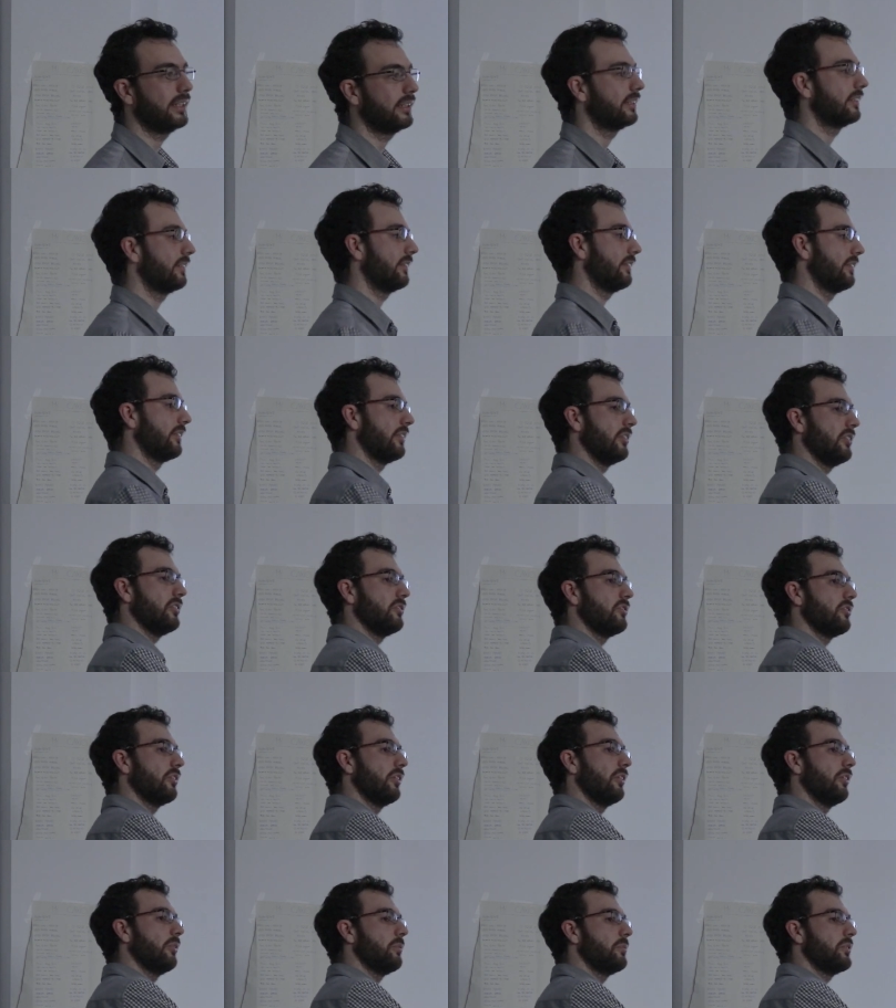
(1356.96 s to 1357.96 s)
as
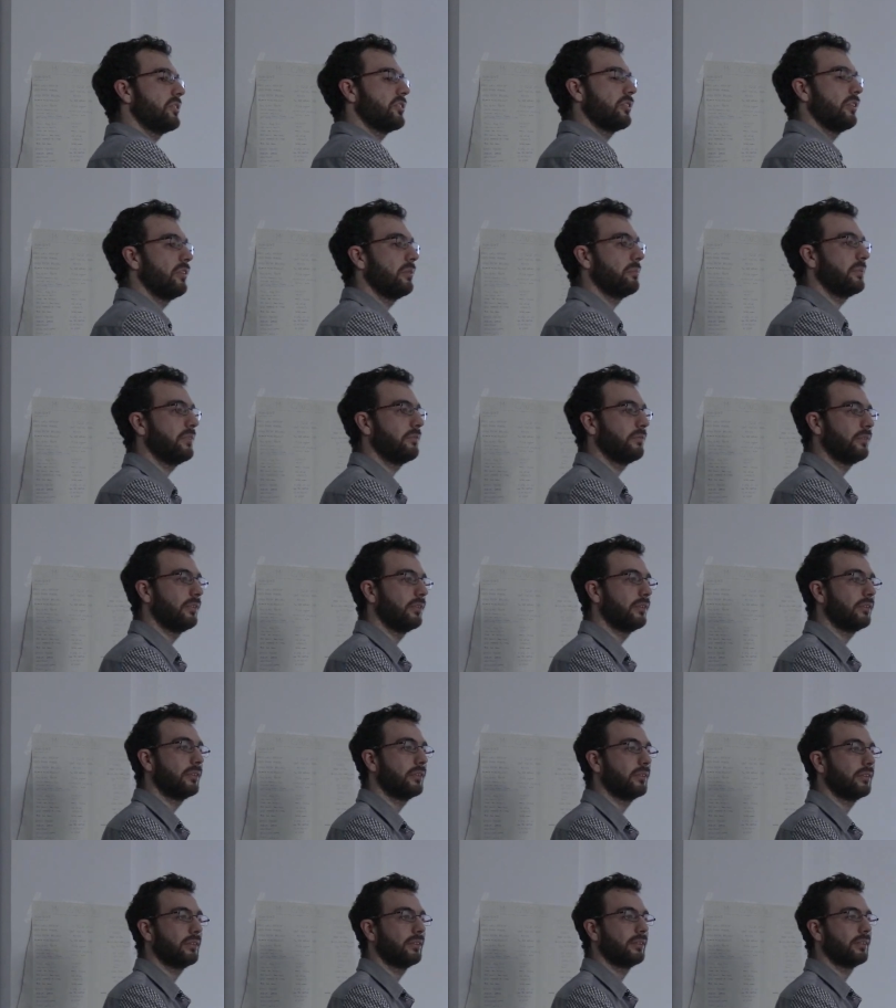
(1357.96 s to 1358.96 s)
what we saw
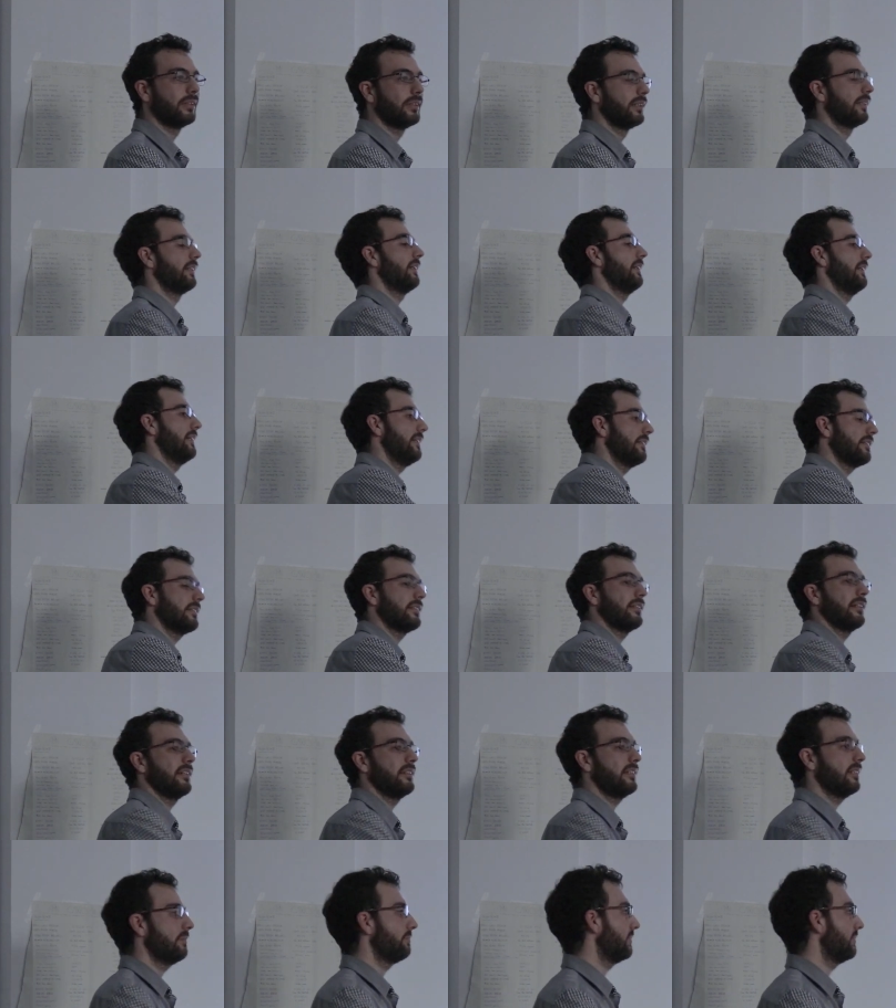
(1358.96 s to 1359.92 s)
before. It's a